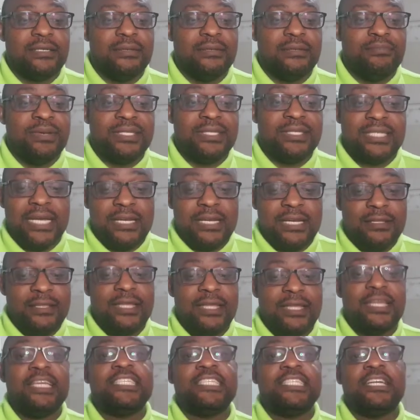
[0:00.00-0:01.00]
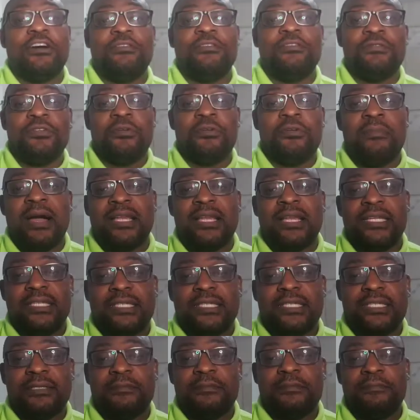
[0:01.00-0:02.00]
basically the nature of
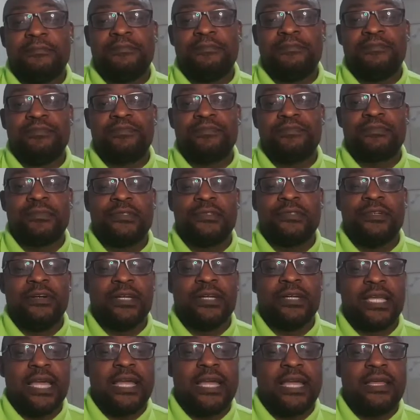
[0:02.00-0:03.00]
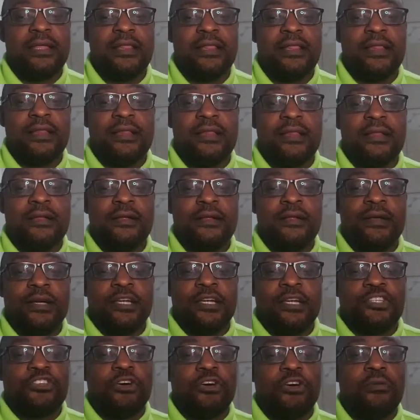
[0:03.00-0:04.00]
humanity. Okay,
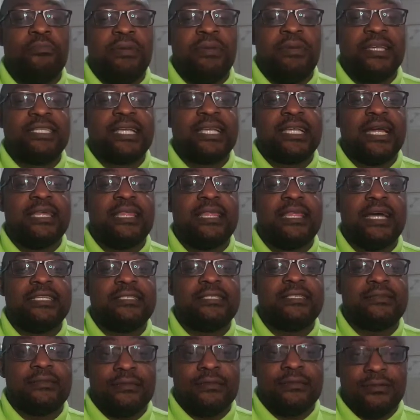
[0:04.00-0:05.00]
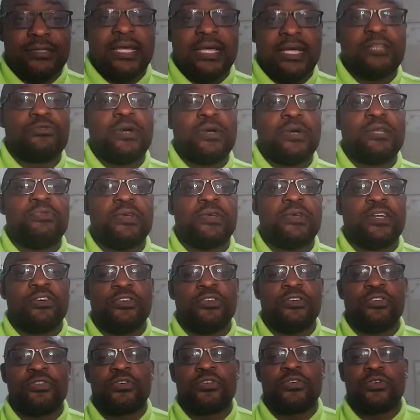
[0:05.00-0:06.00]
so basically that's what we
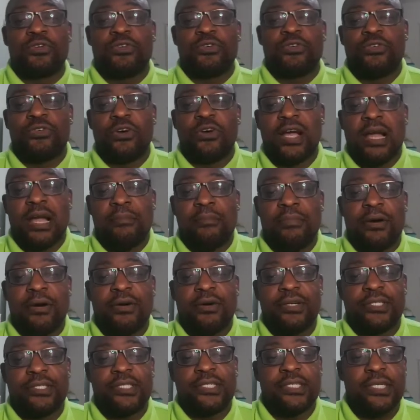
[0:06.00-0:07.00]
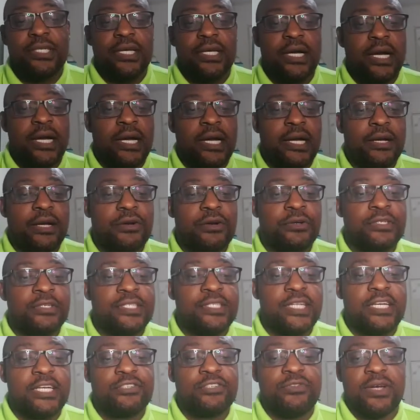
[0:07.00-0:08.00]
can talk about
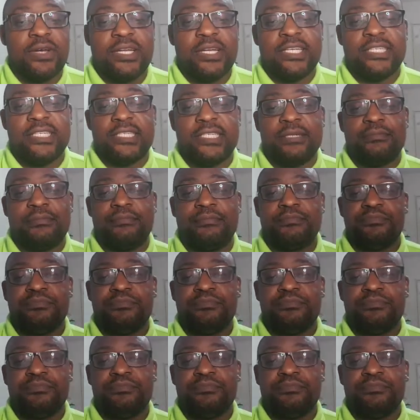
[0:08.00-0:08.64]
contractualism.